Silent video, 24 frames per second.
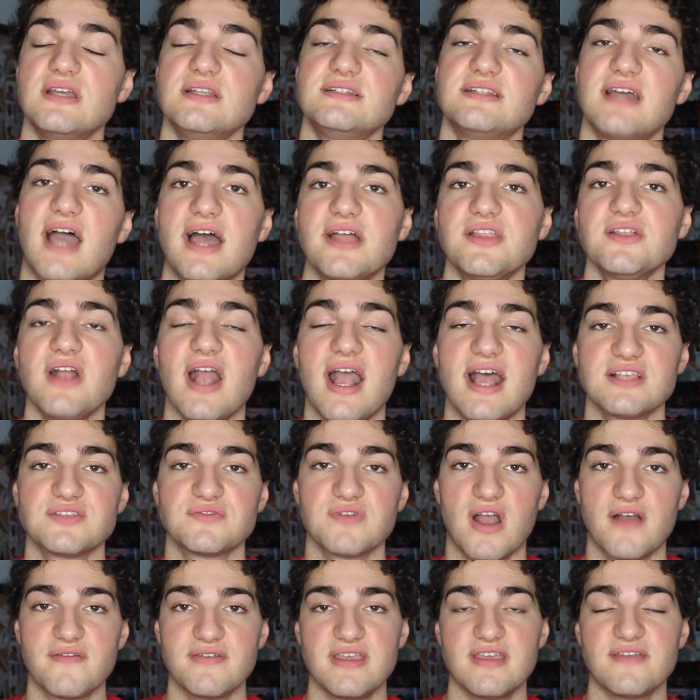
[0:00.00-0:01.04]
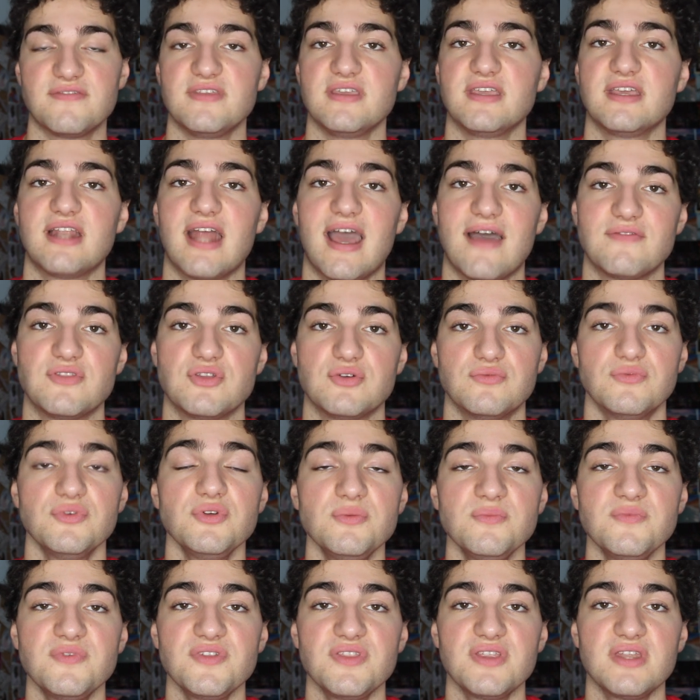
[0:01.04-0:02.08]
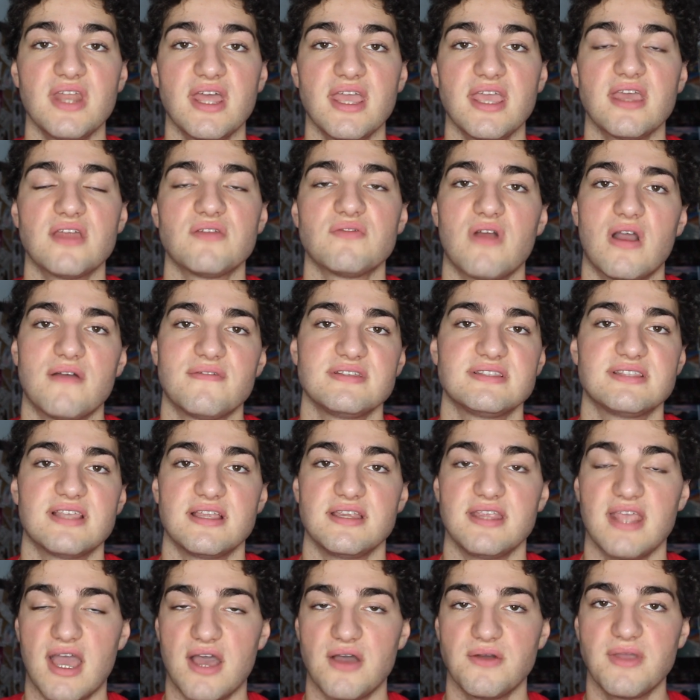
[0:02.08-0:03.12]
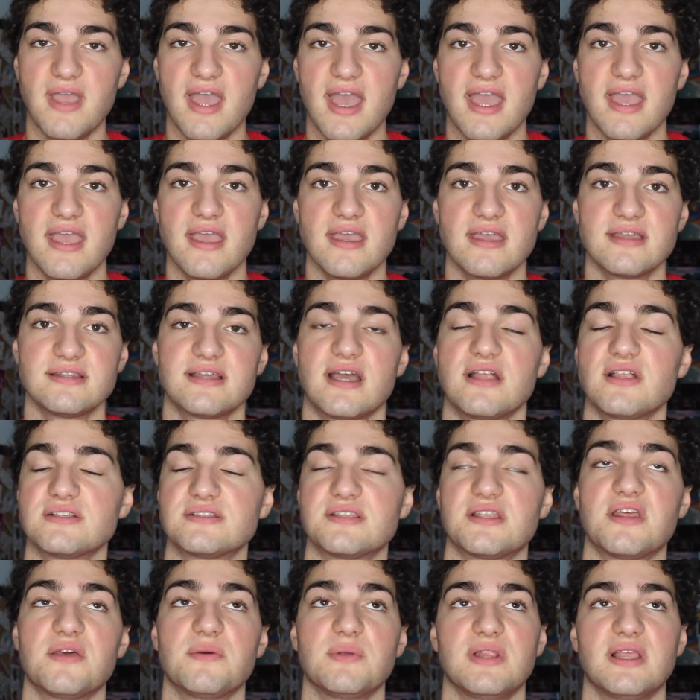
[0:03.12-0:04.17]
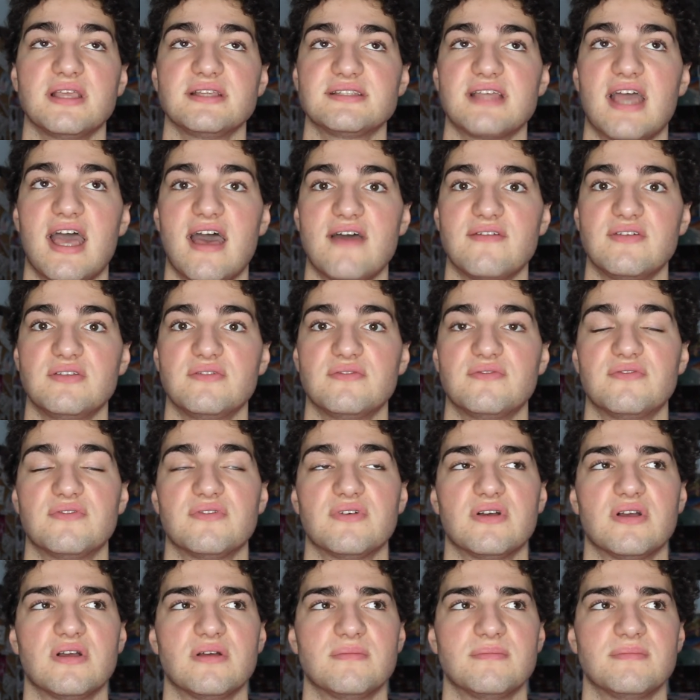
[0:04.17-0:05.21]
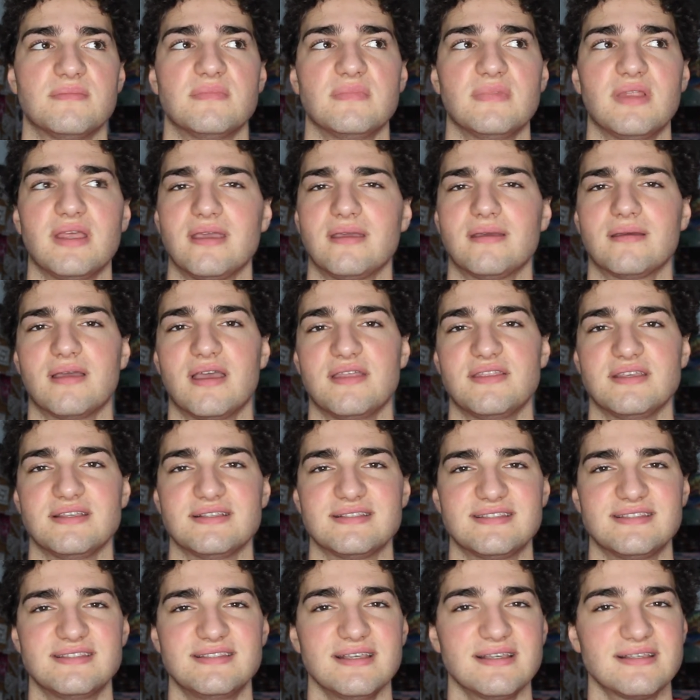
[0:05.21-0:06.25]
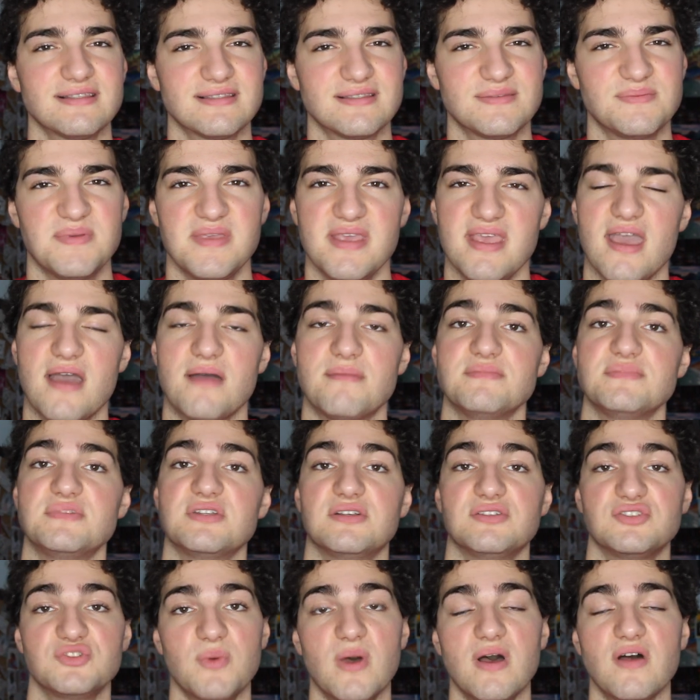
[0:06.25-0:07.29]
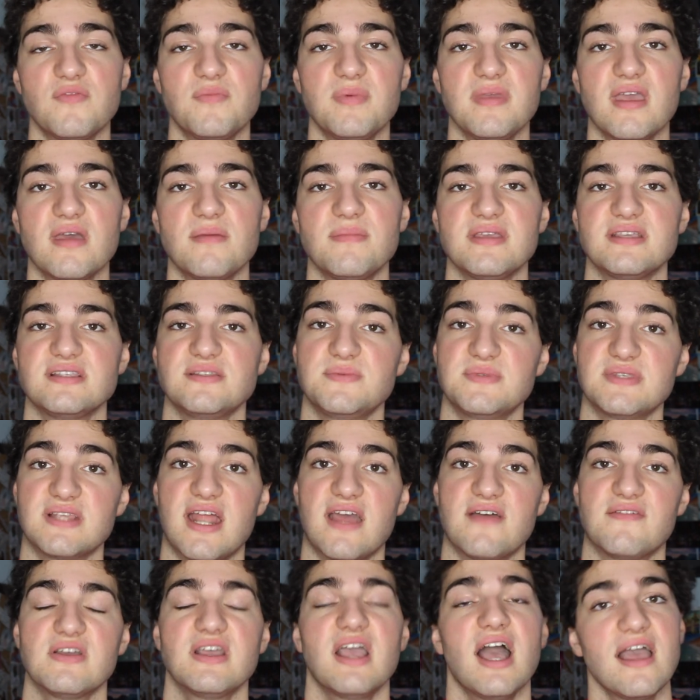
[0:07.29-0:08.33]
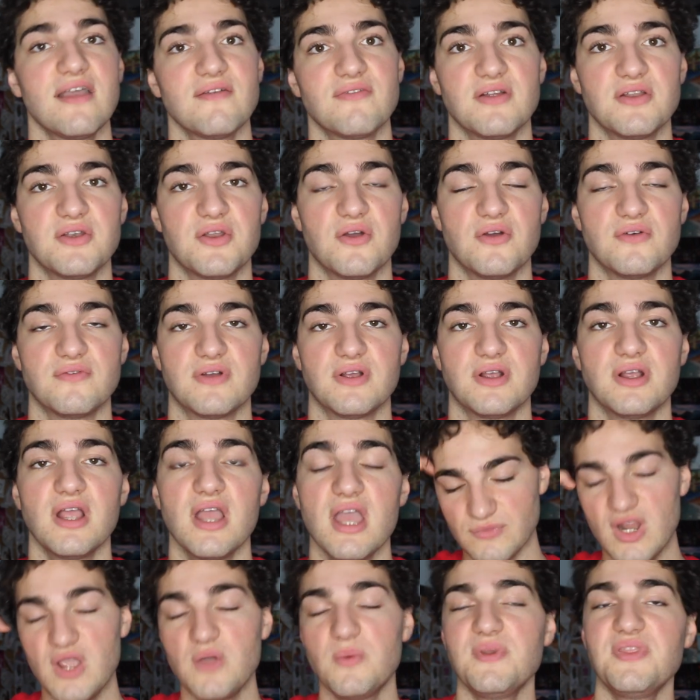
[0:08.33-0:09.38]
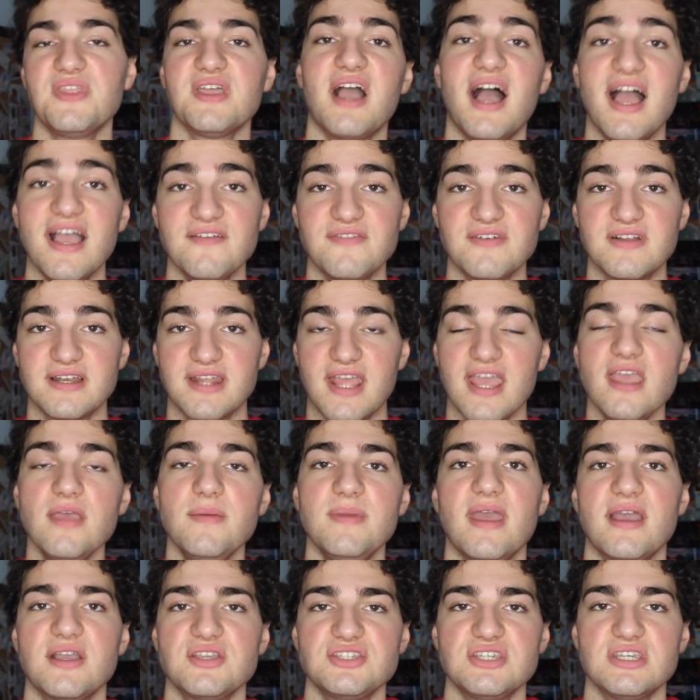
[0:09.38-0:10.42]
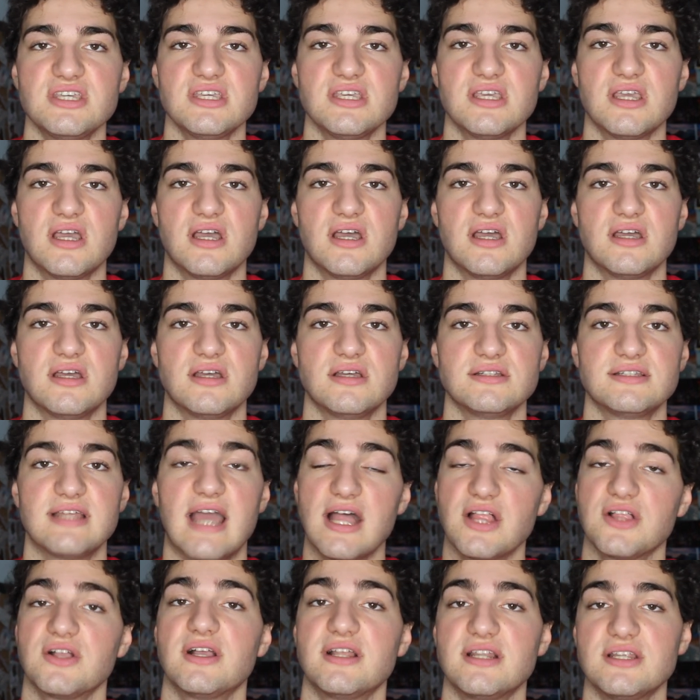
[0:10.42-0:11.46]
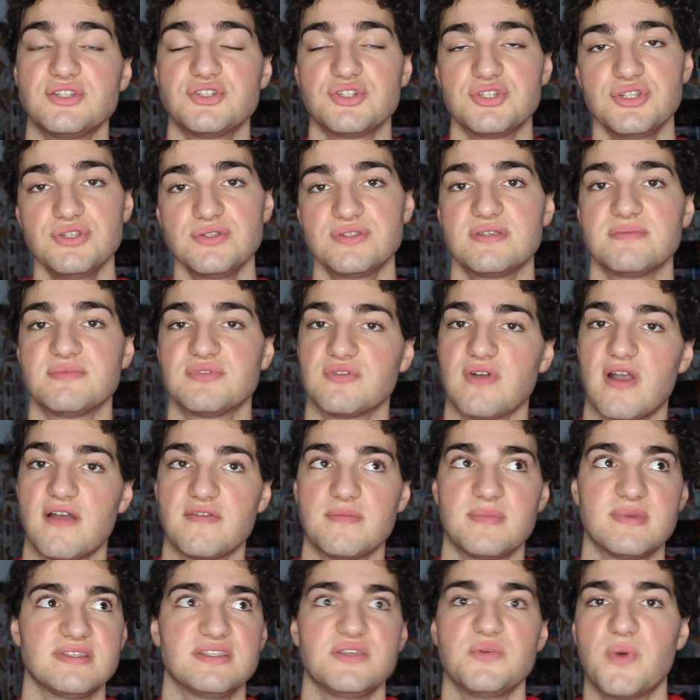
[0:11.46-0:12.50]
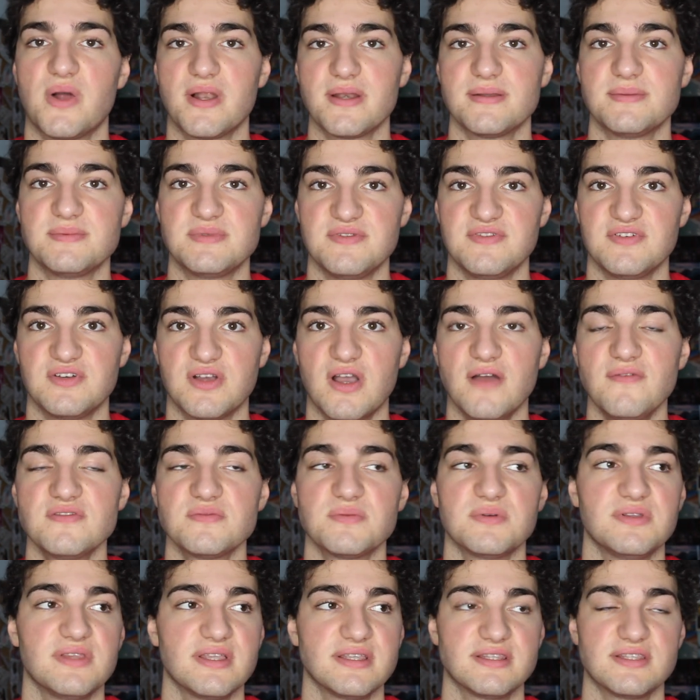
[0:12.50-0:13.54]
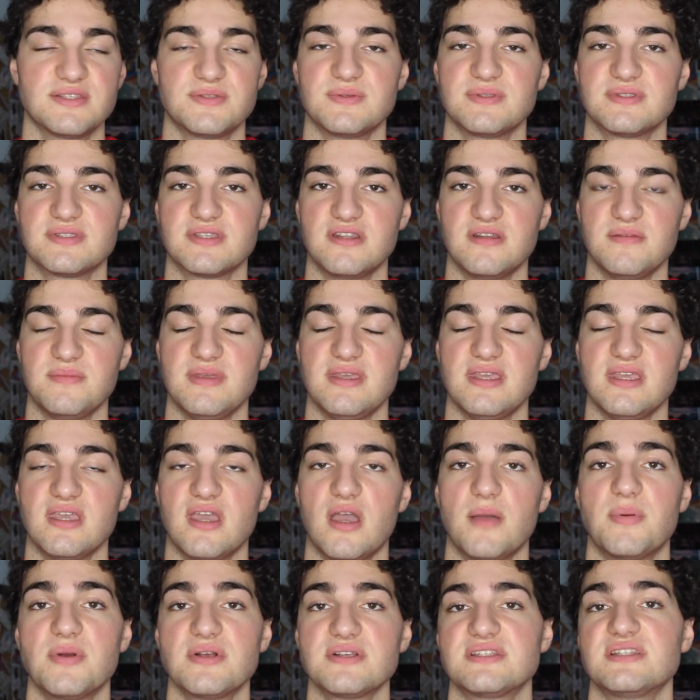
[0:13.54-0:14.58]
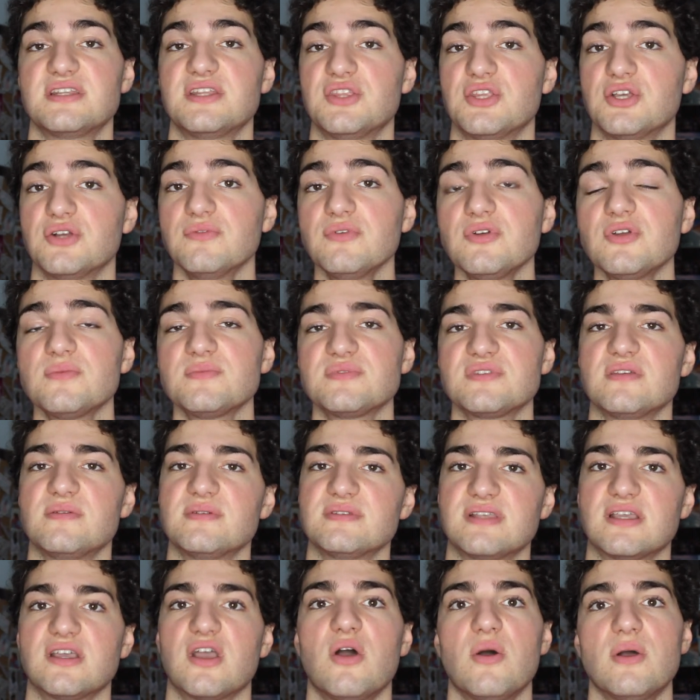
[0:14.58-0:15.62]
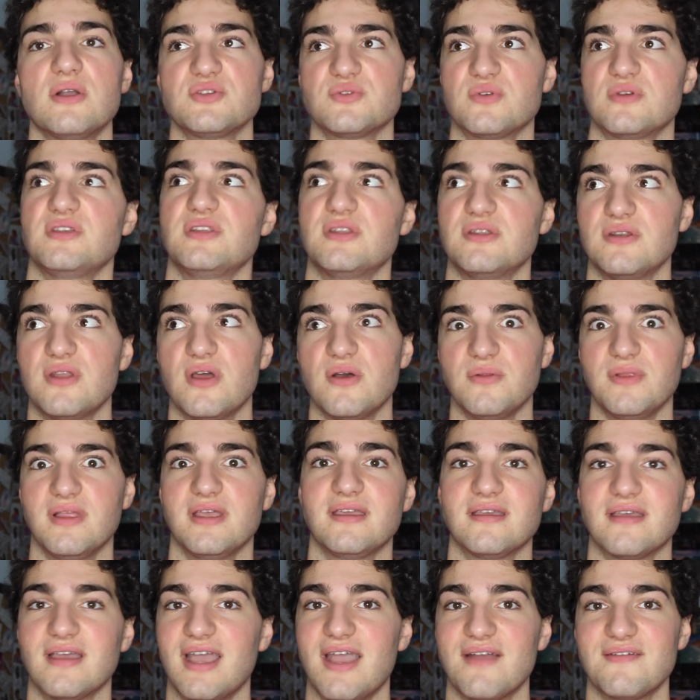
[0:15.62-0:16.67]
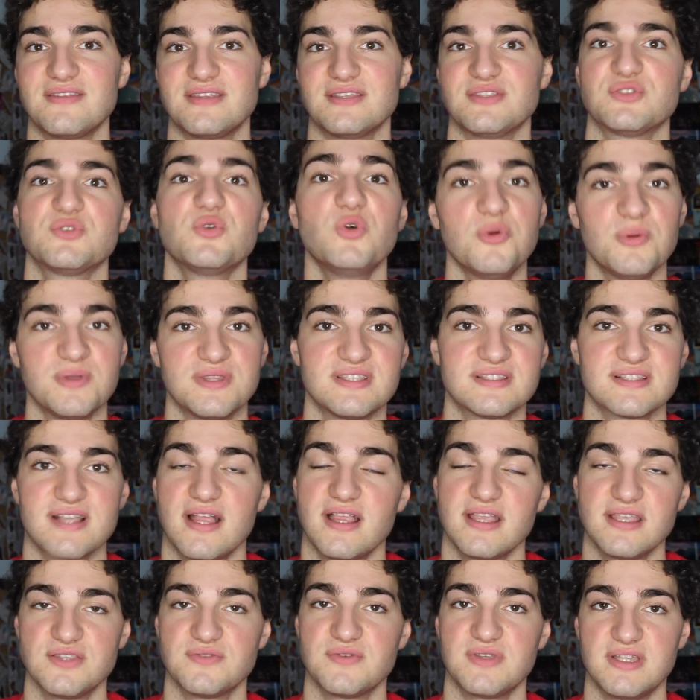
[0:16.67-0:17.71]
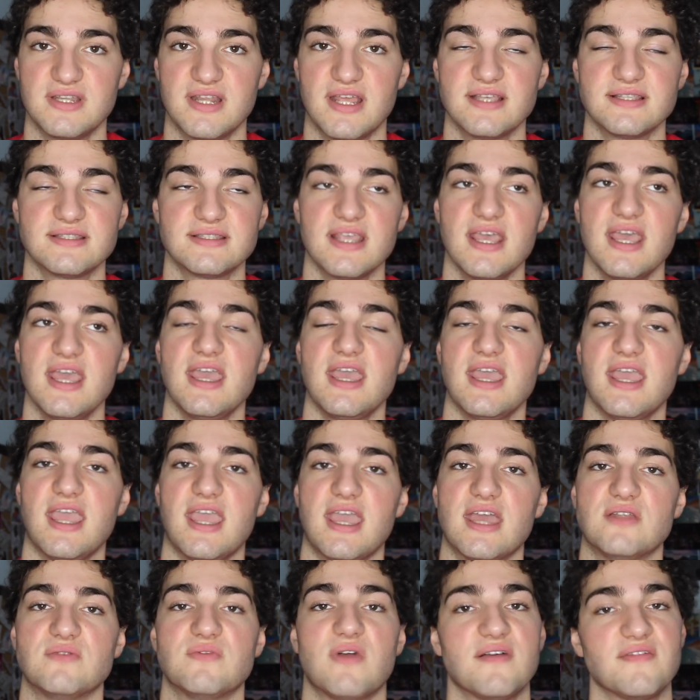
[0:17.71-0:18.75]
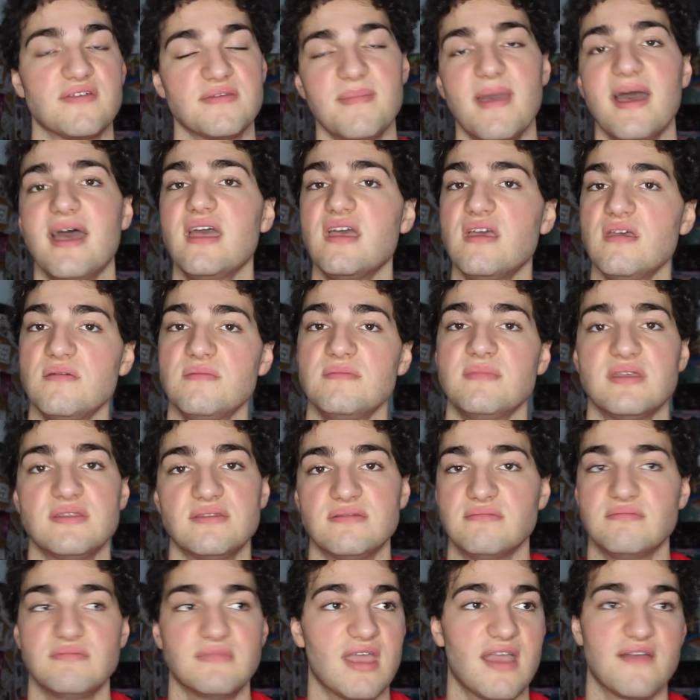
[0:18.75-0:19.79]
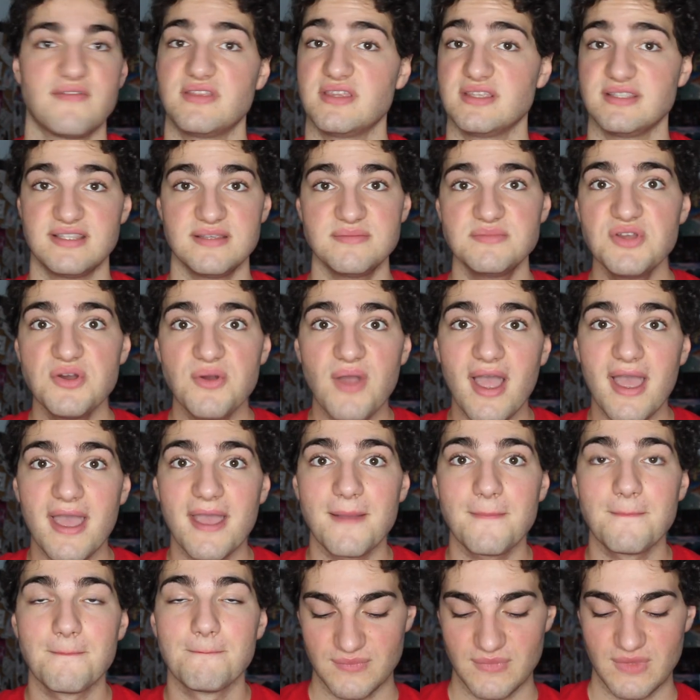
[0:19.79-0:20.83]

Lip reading: Tyler asked Ravi if he could have the room for the night, and Ravi said, yeah, okay. Tyler said, I would like to have it from, like, I think 6 p.m. till 12 p.m. because he was gonna have a guy friend over. And when the guy friend came, he actually, Tyler had introduced him to Ravi because he wanted him to feel comfortable, like, this was gonna be a person in their room. So he was like, oh, I just want you to know, like, everything's cool with this guy, like, he's really nice. And Ravi met him, and everything seemed okay.